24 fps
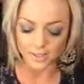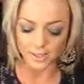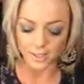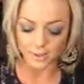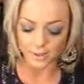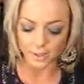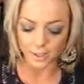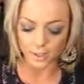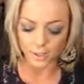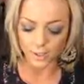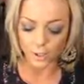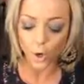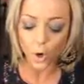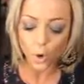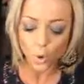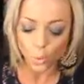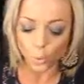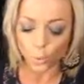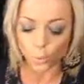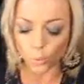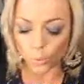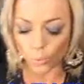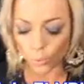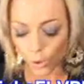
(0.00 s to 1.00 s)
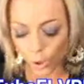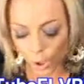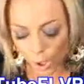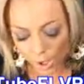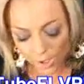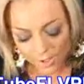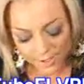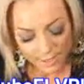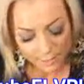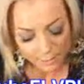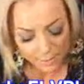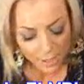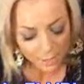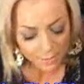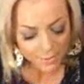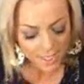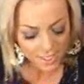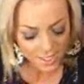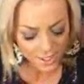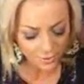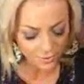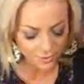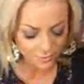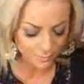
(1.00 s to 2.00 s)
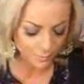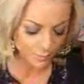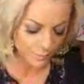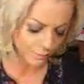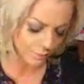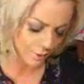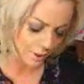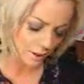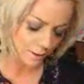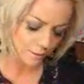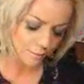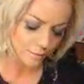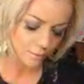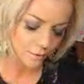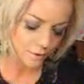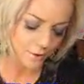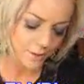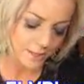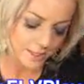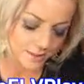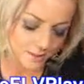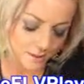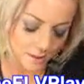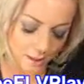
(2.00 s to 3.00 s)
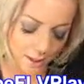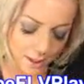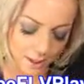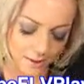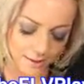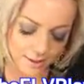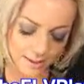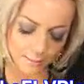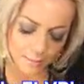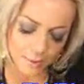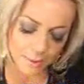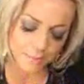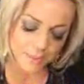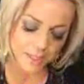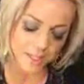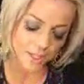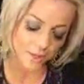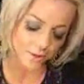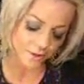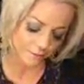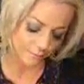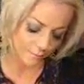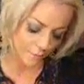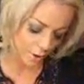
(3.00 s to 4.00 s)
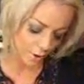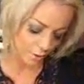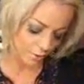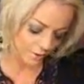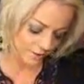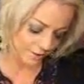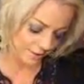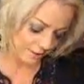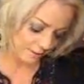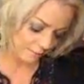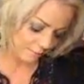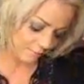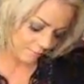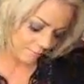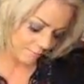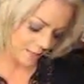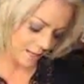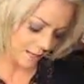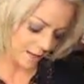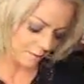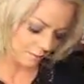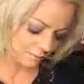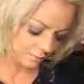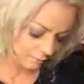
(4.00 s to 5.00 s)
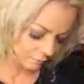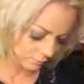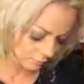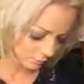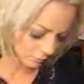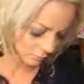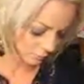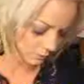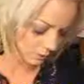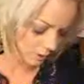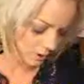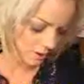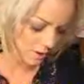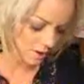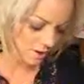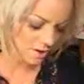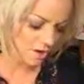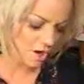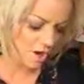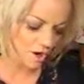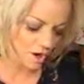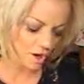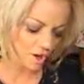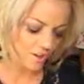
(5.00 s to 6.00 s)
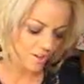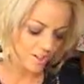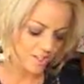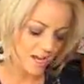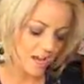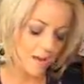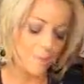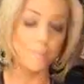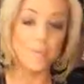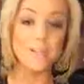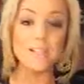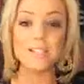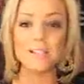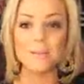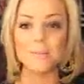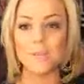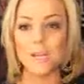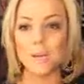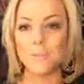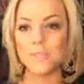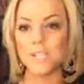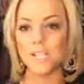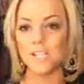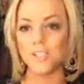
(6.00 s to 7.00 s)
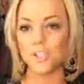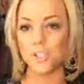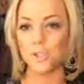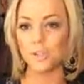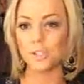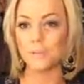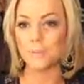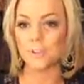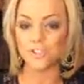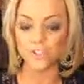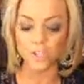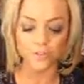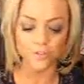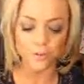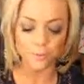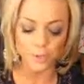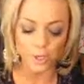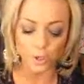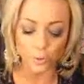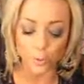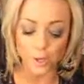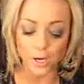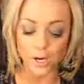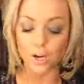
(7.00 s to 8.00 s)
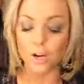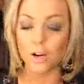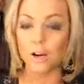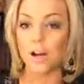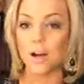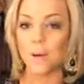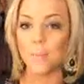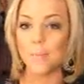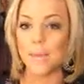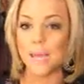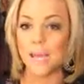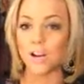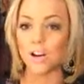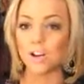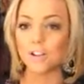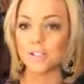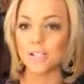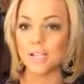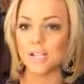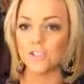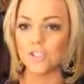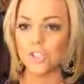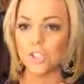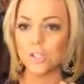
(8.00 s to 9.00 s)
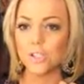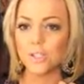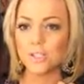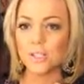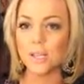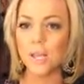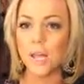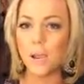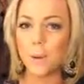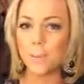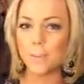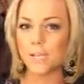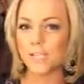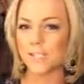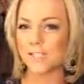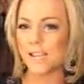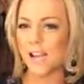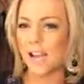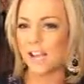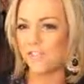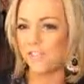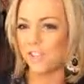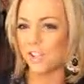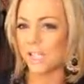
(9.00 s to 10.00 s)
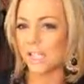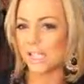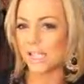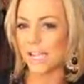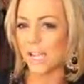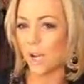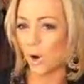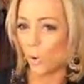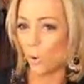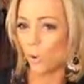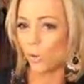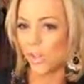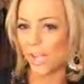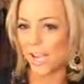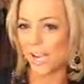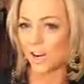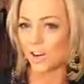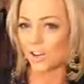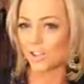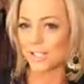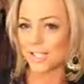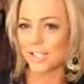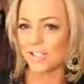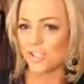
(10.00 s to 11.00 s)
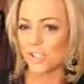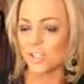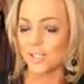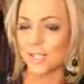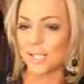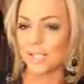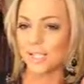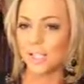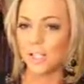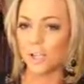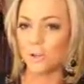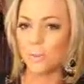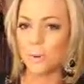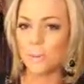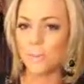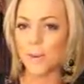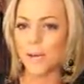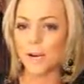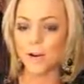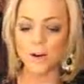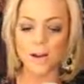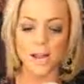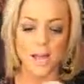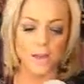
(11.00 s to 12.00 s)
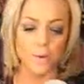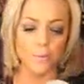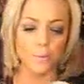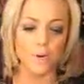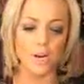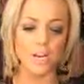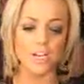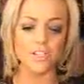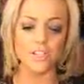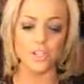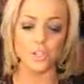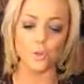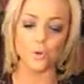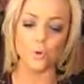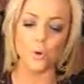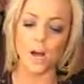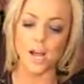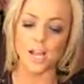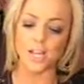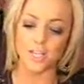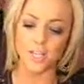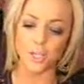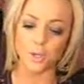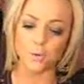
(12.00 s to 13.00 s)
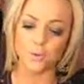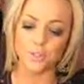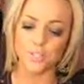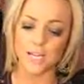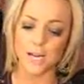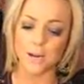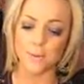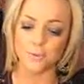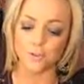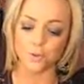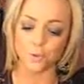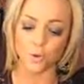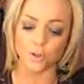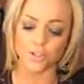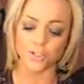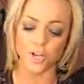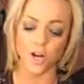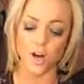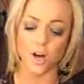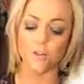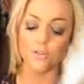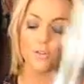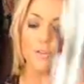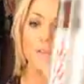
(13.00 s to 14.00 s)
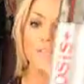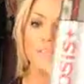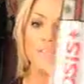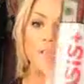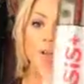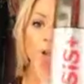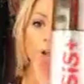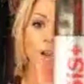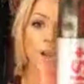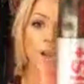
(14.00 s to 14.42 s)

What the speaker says: next thing that I do. Oh, sometimes I use, no, that's not it. Sometimes I use mousse, but not all the time. But sometimes I do, especially if I'm going to wear hair extensions, because I feel like they hold the hair extensions in a little bit better. And when I do, I use Schwarzkopf.